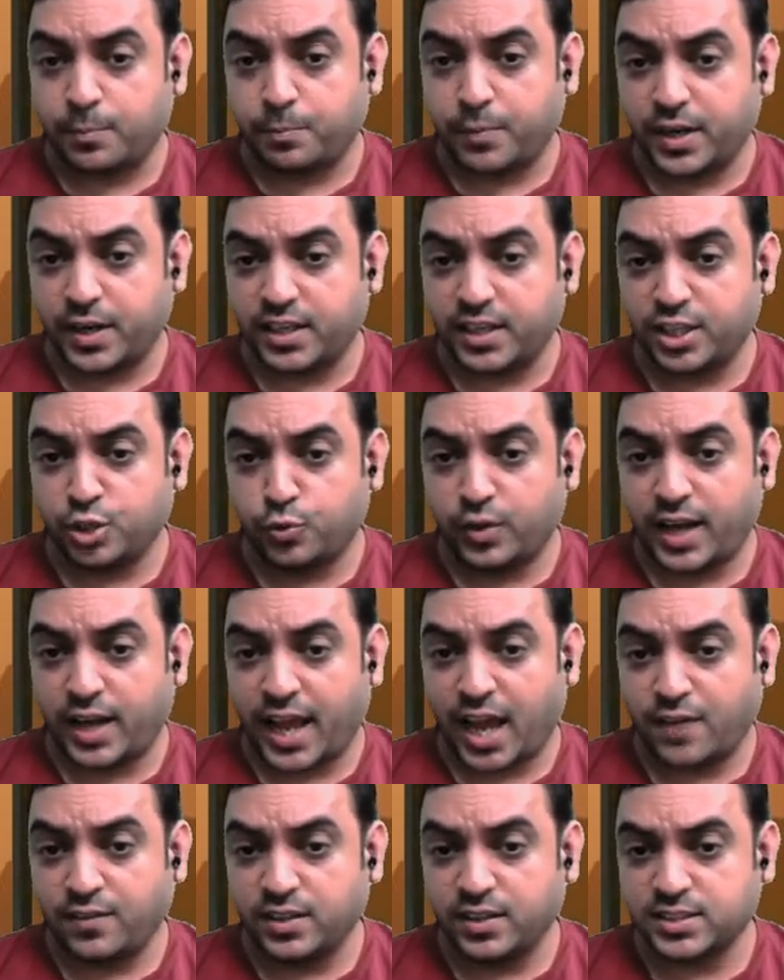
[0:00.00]
but you will
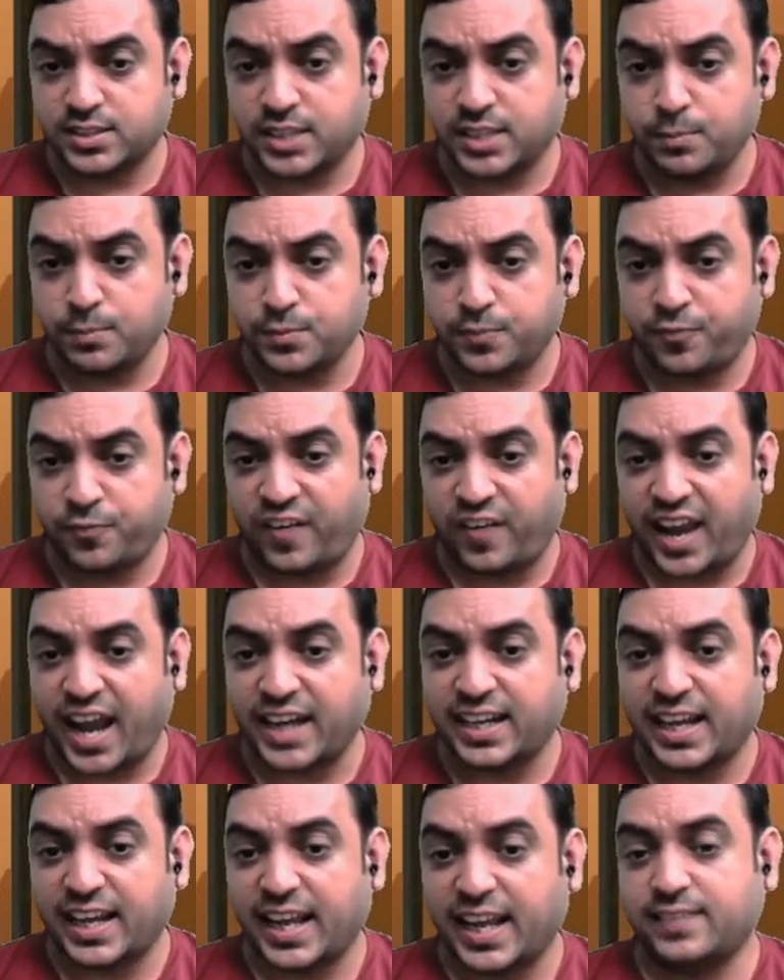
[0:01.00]
have some
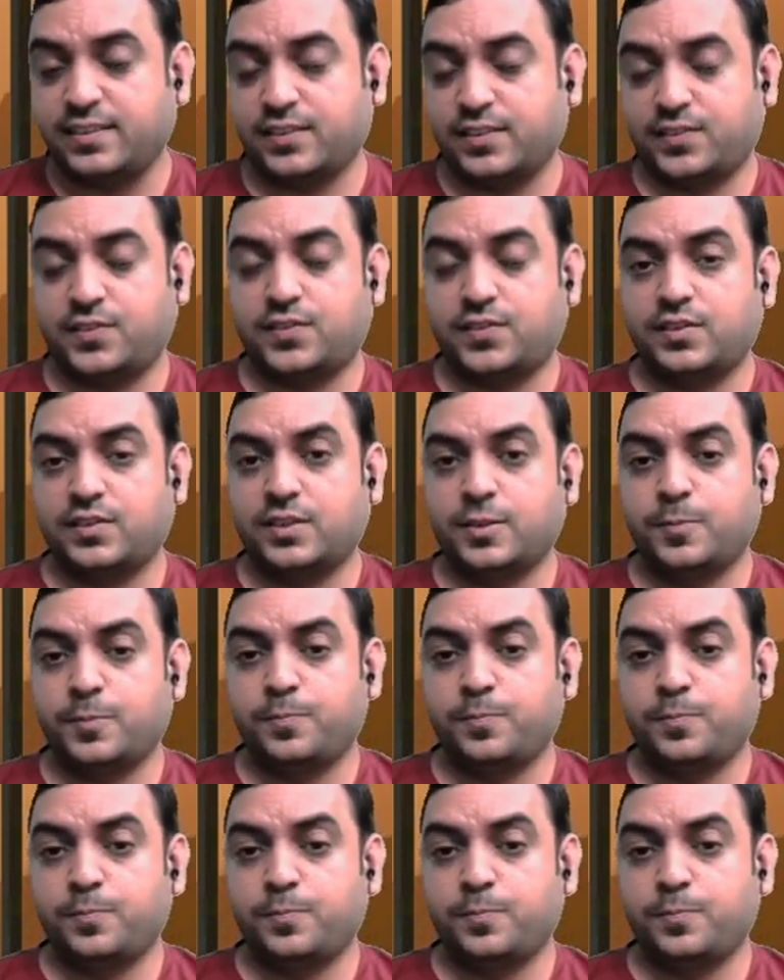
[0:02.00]
flat like this.